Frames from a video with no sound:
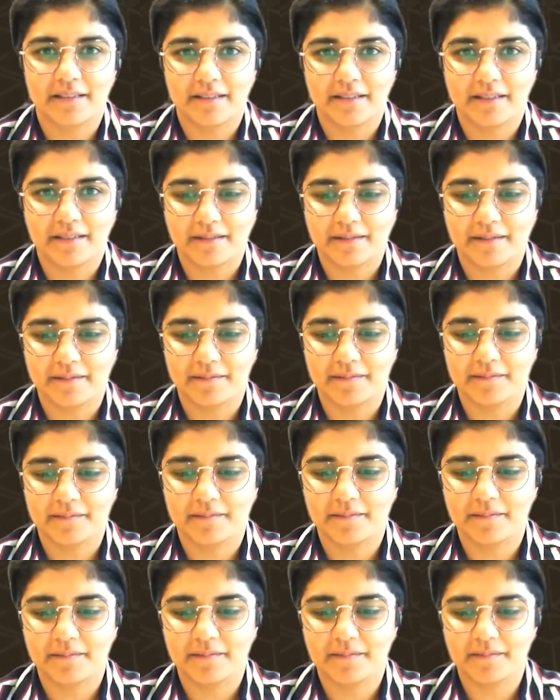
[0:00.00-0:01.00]

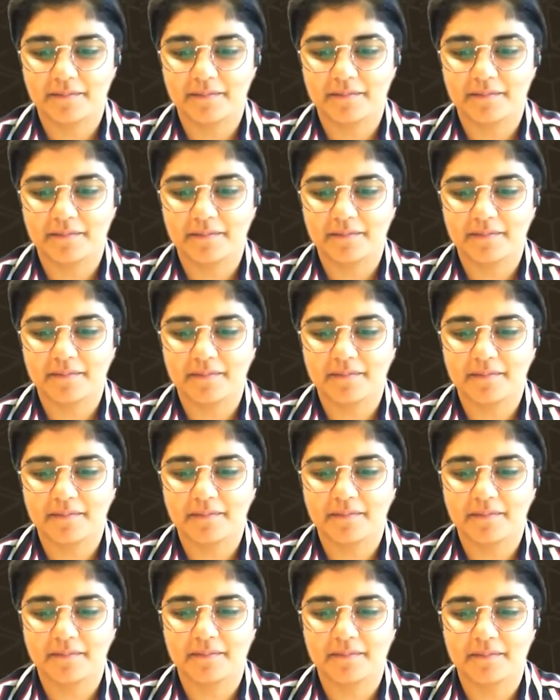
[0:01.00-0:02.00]

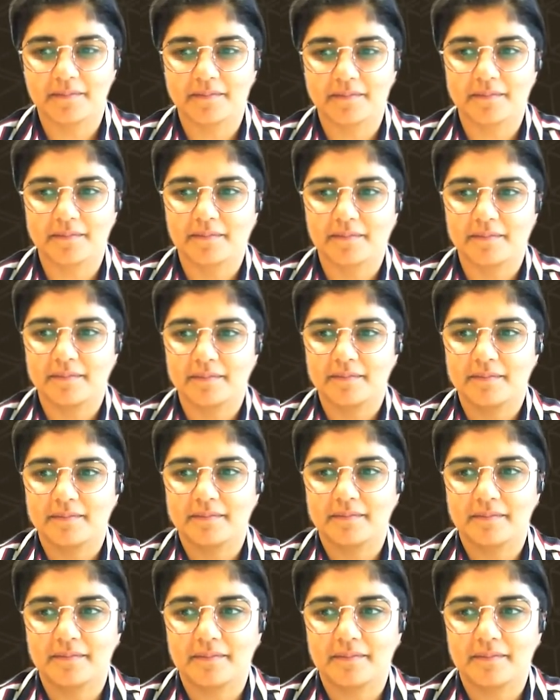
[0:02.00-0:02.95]
[no speech]